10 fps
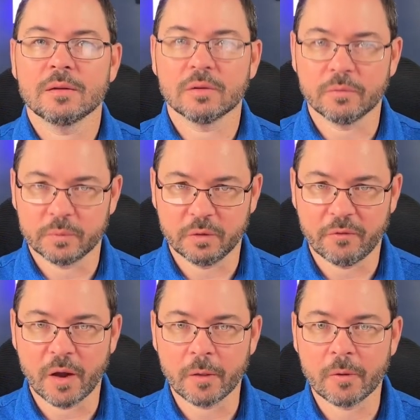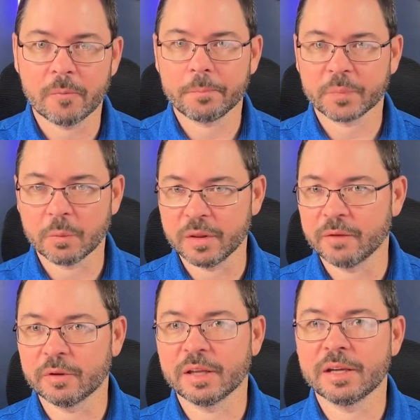to follow with
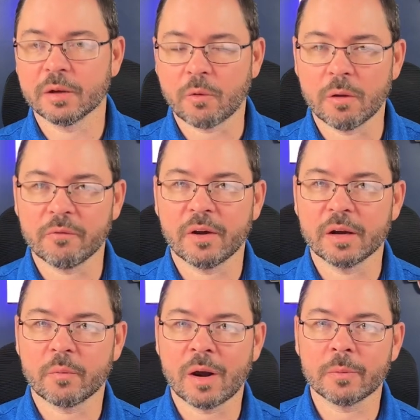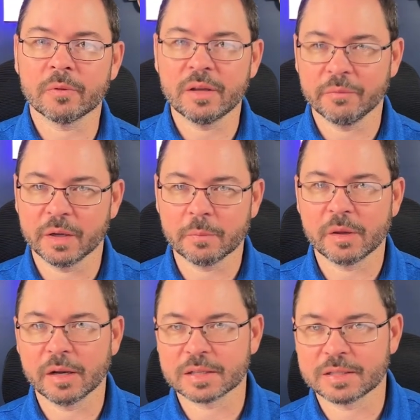every lead and qualify them properly and get them
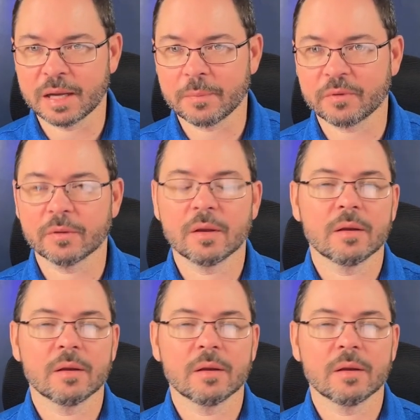the next steps